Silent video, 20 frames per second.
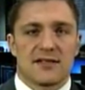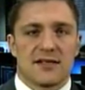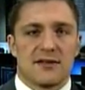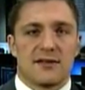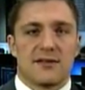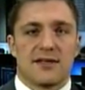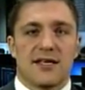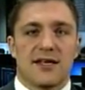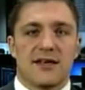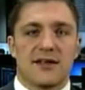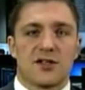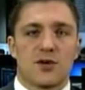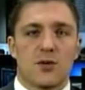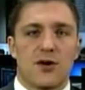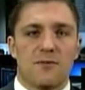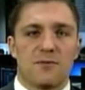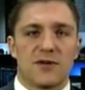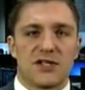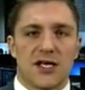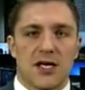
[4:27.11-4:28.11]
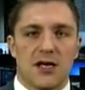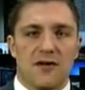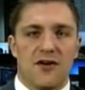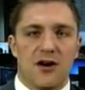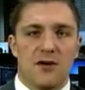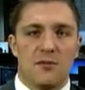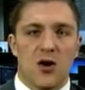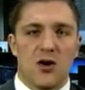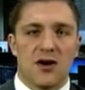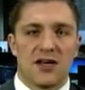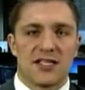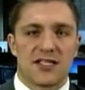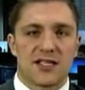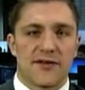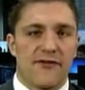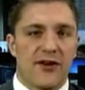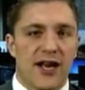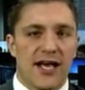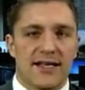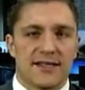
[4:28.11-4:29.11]
So yeah, 12% of our market's
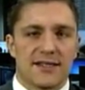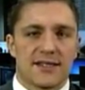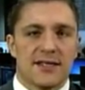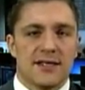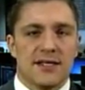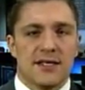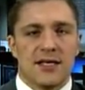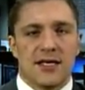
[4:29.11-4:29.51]
flat.